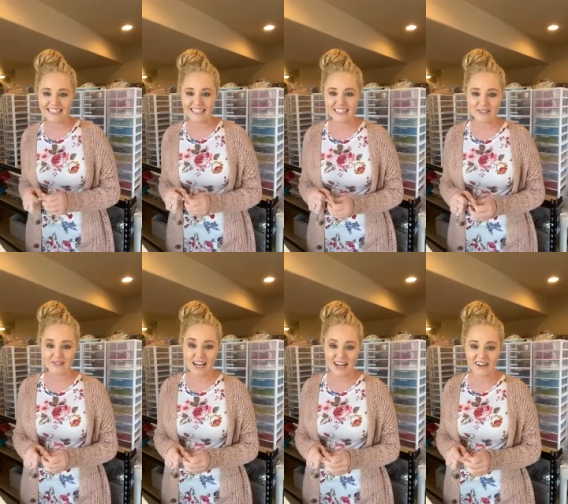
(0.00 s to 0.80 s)
says
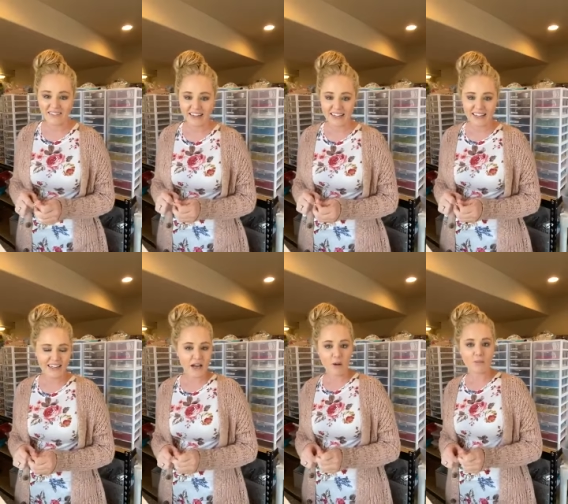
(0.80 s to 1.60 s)
wow
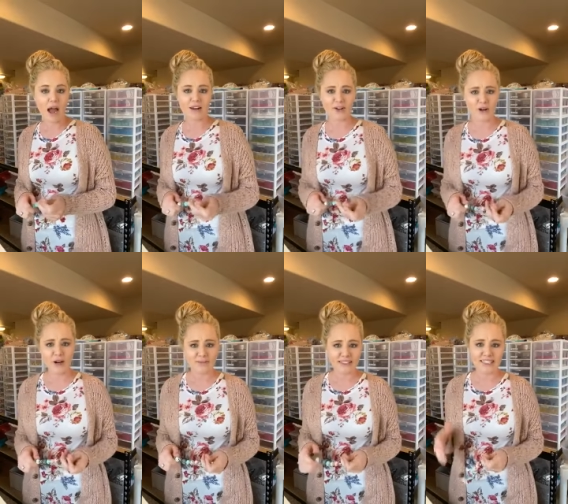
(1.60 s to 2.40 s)
I don't know.
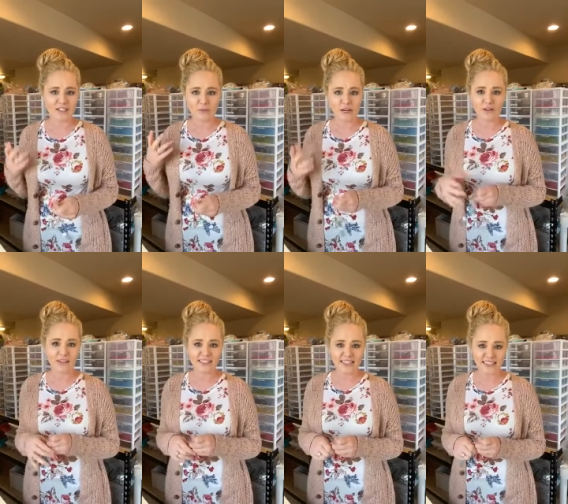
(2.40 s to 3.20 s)
I've said so many
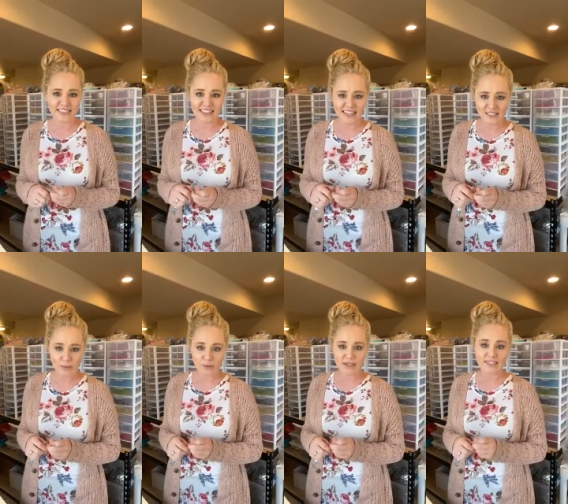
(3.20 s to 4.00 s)
crazy things in the last
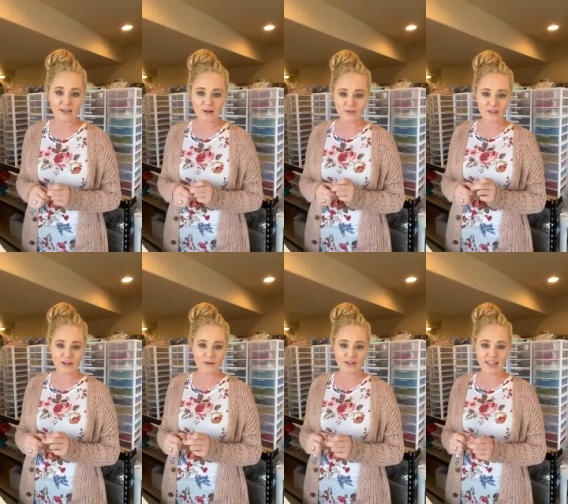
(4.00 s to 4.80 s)
couple minutes. I don't really
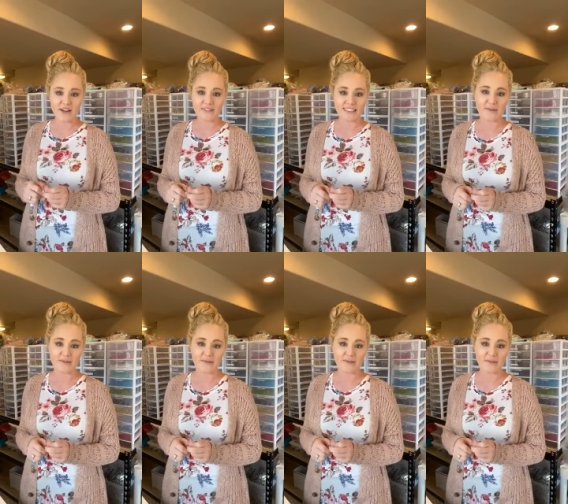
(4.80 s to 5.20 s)
know what that one's